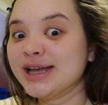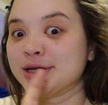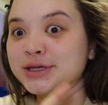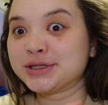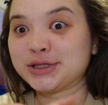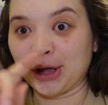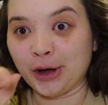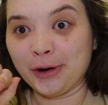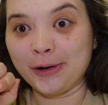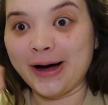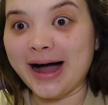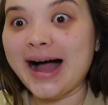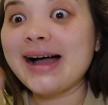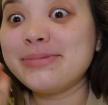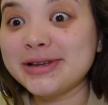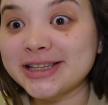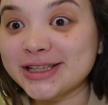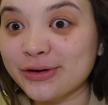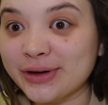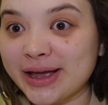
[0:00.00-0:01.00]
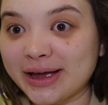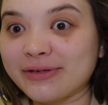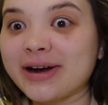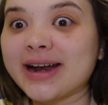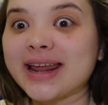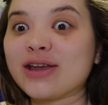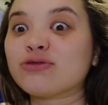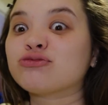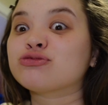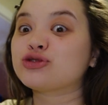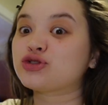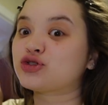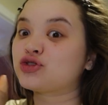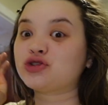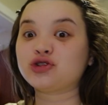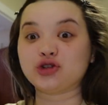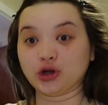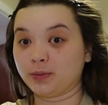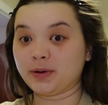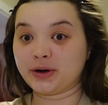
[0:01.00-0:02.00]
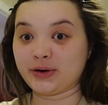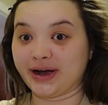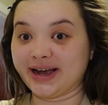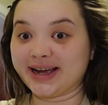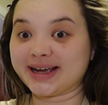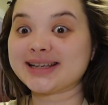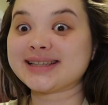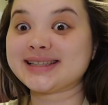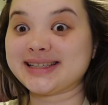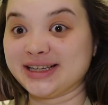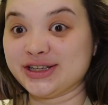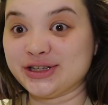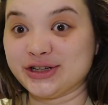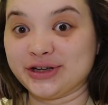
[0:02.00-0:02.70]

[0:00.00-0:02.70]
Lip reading: So I best go get ready super quick. See you